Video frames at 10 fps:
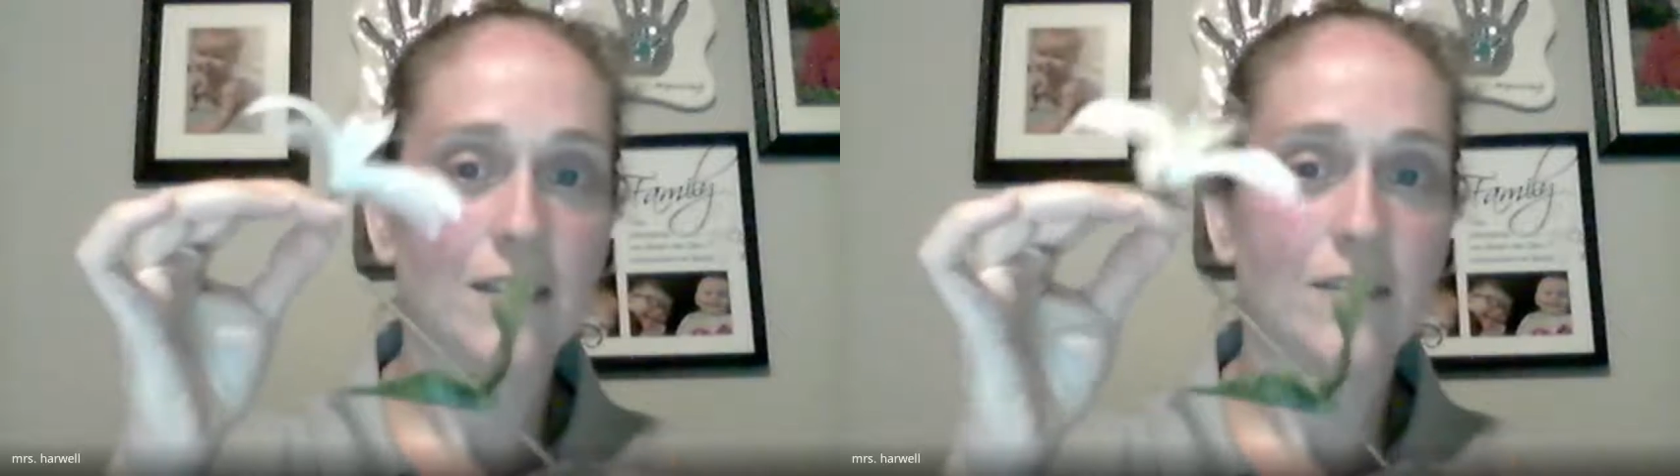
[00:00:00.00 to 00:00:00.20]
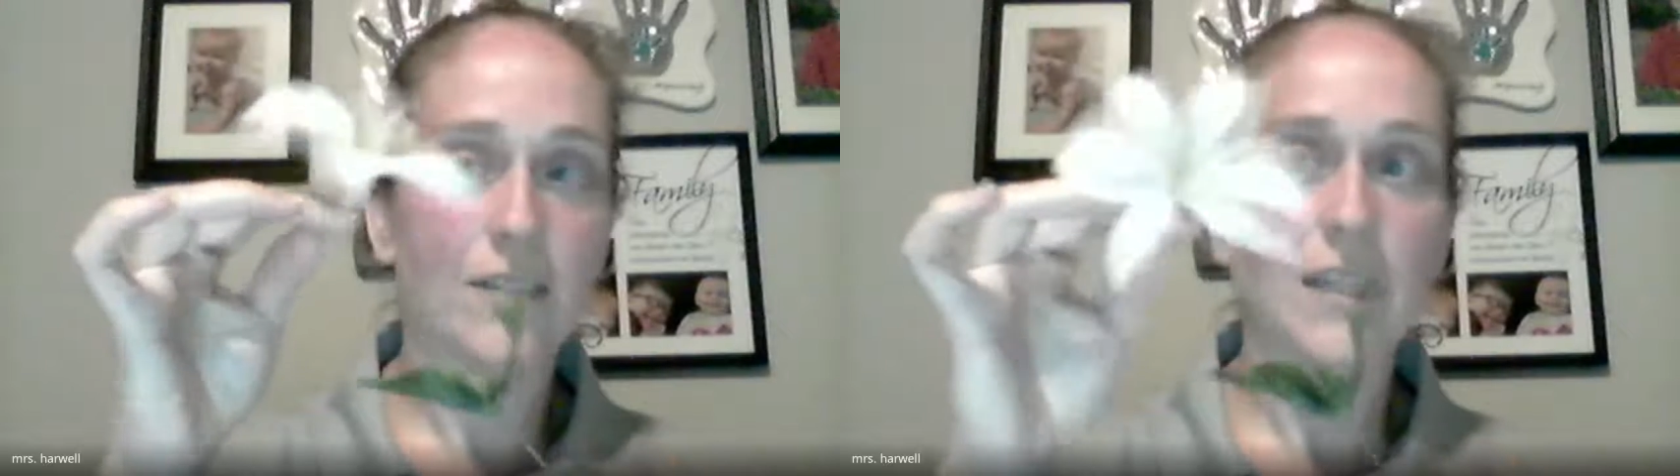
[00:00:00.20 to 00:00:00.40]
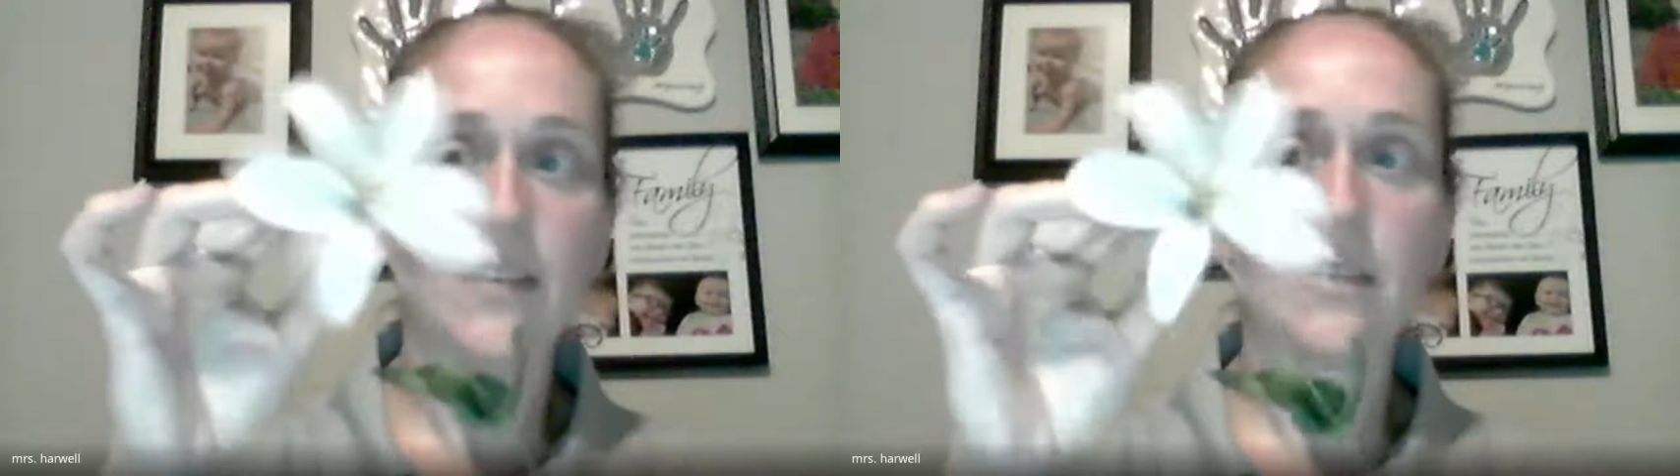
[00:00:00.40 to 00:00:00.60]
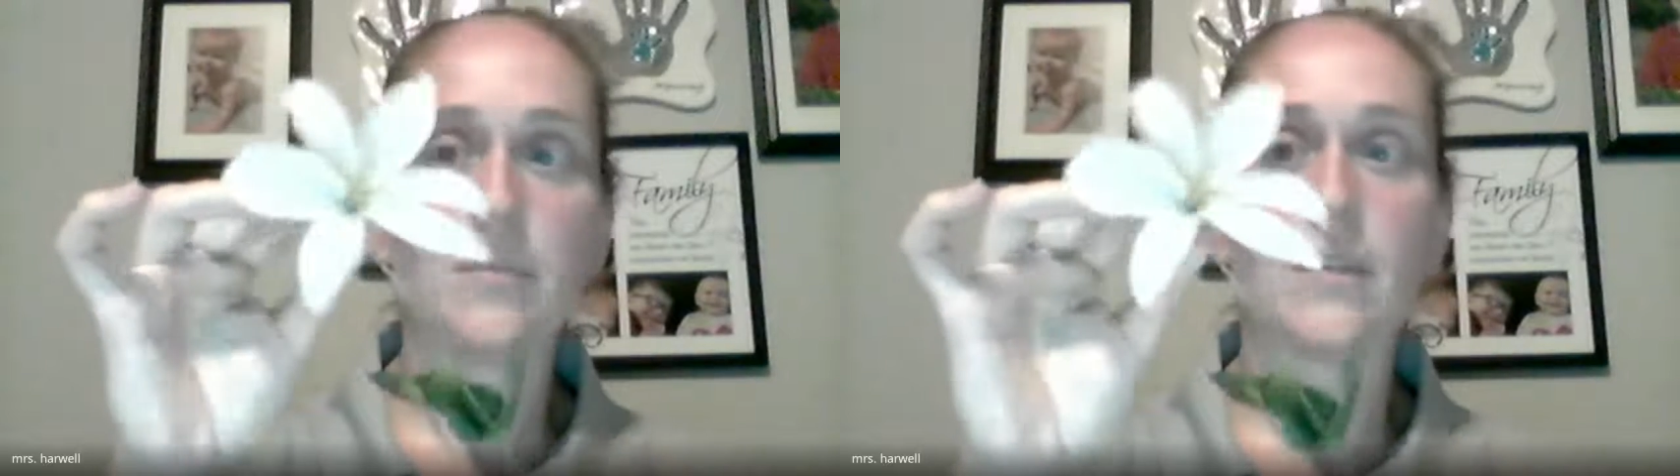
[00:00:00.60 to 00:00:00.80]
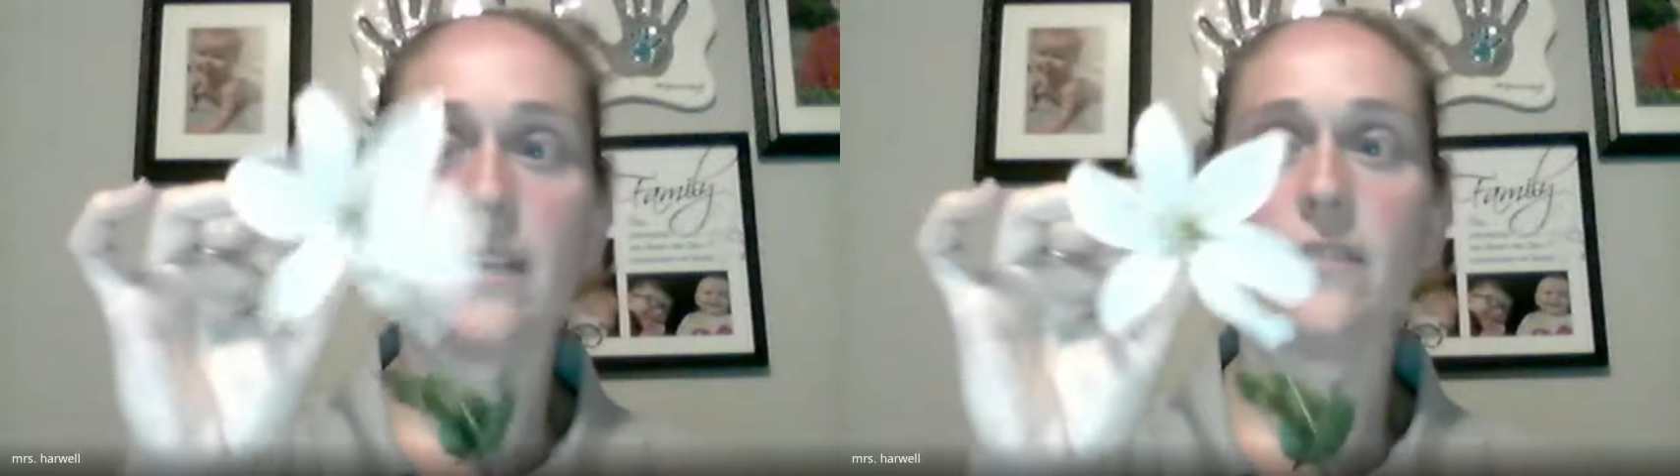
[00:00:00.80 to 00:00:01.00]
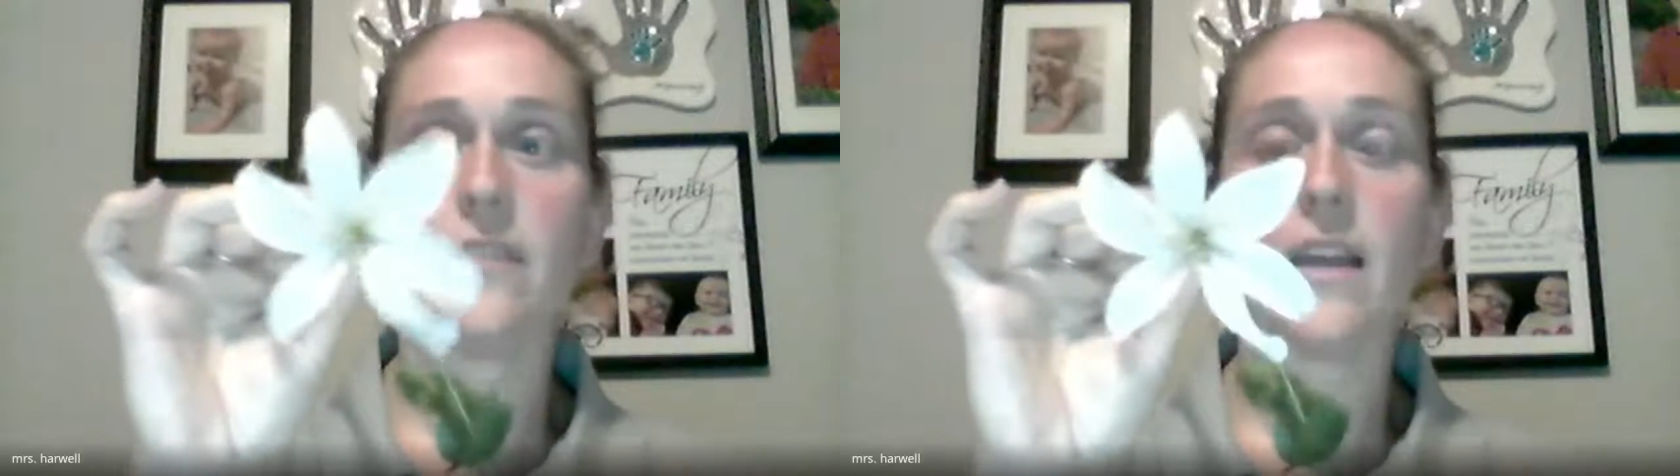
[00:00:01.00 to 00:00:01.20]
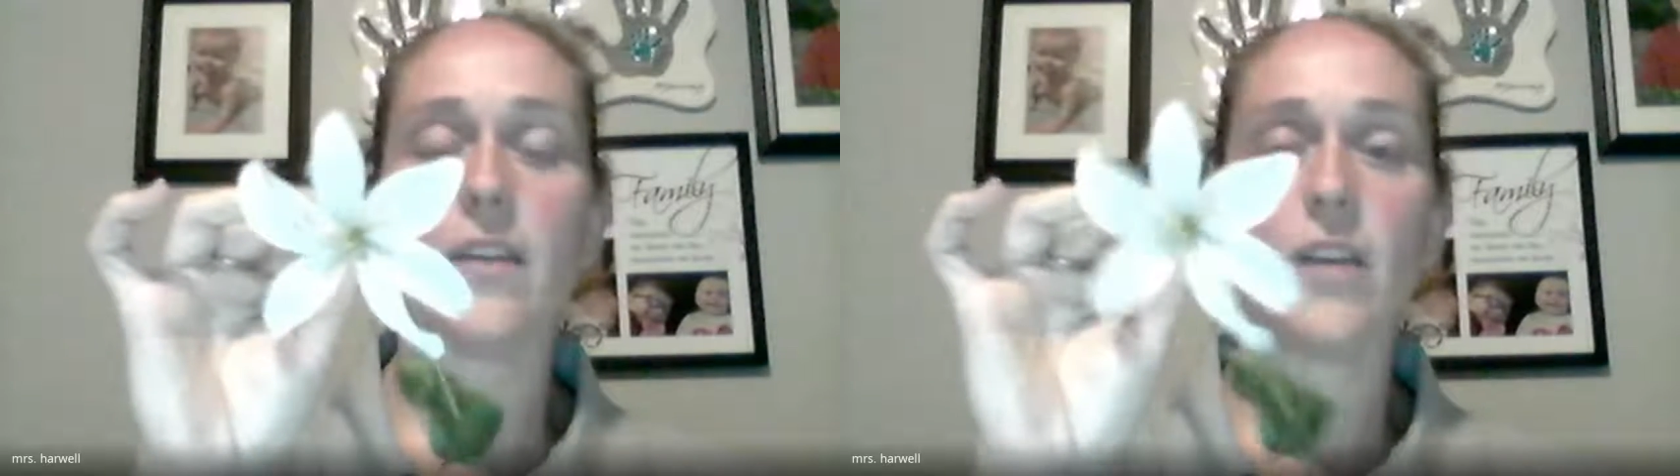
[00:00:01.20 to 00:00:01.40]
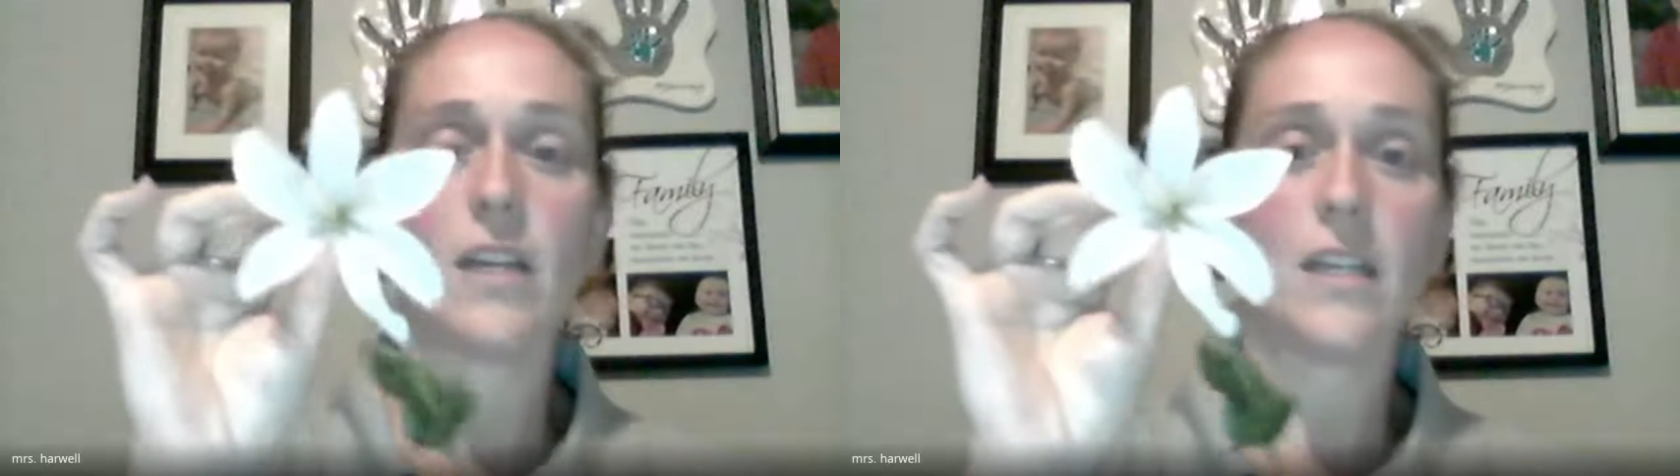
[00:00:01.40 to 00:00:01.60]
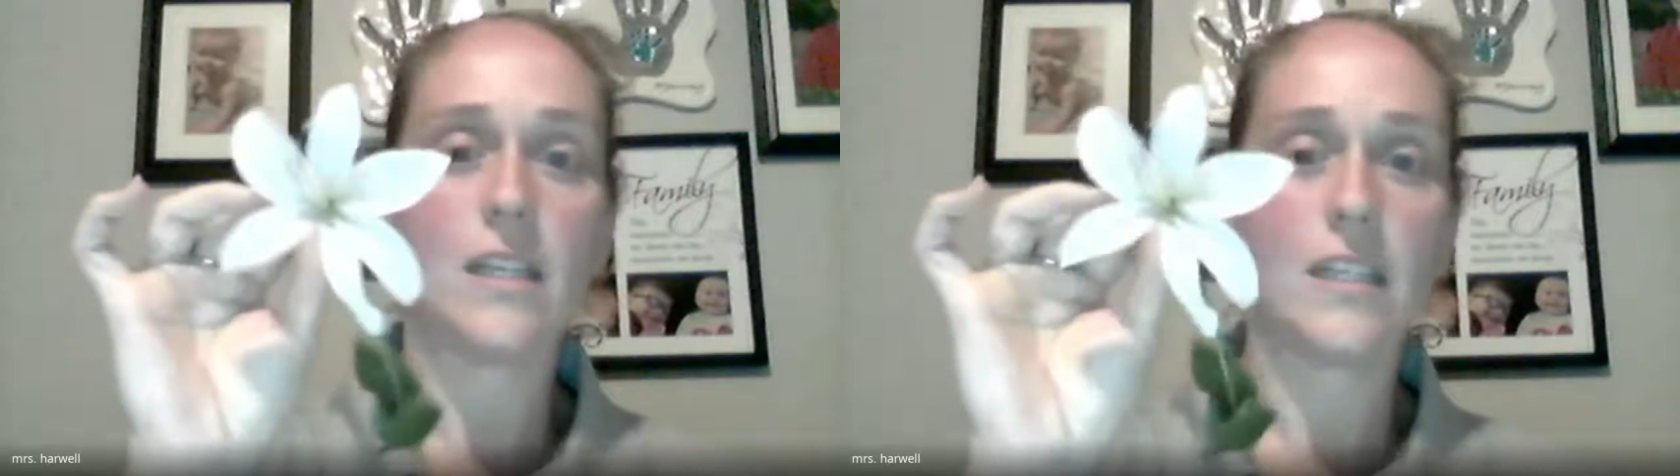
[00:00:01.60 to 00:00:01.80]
Very pretty flower.